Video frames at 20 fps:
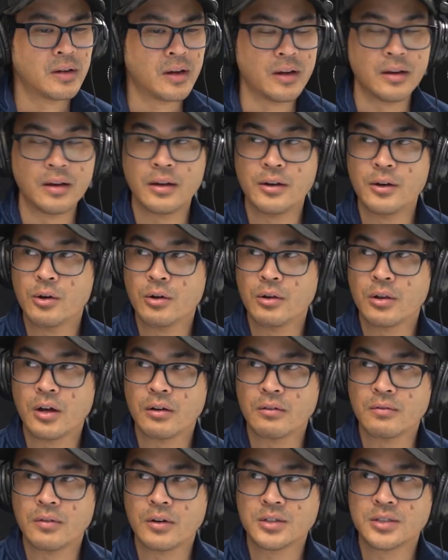I know a lot
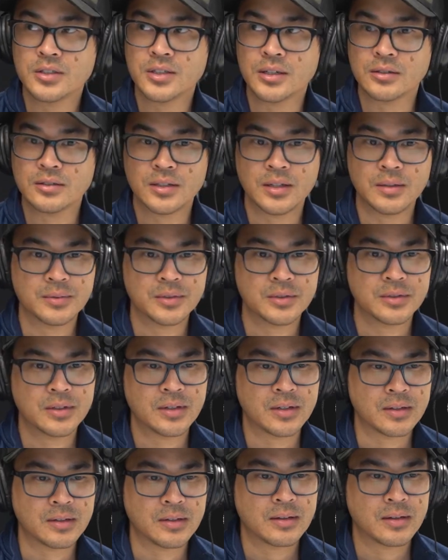of our sales teams
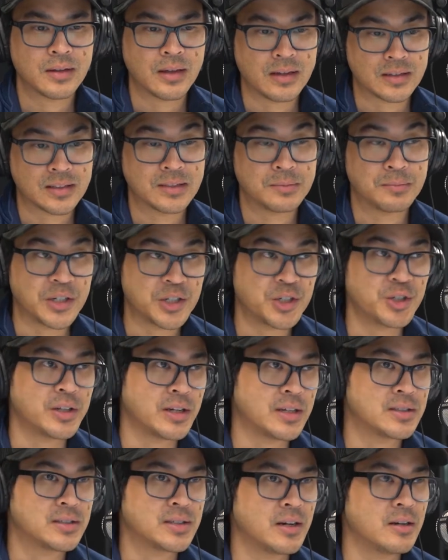are especially
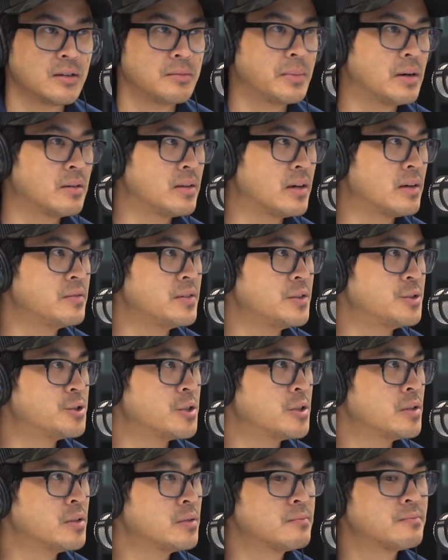excited about that
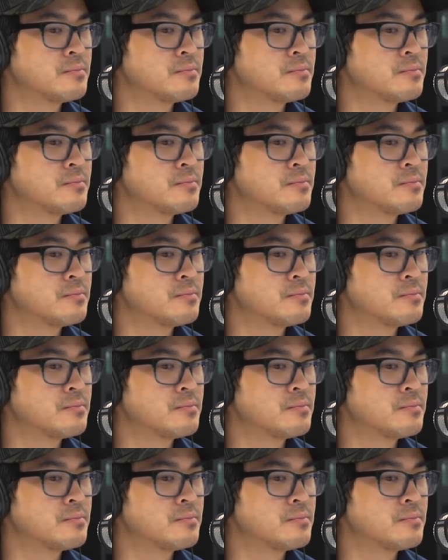feature.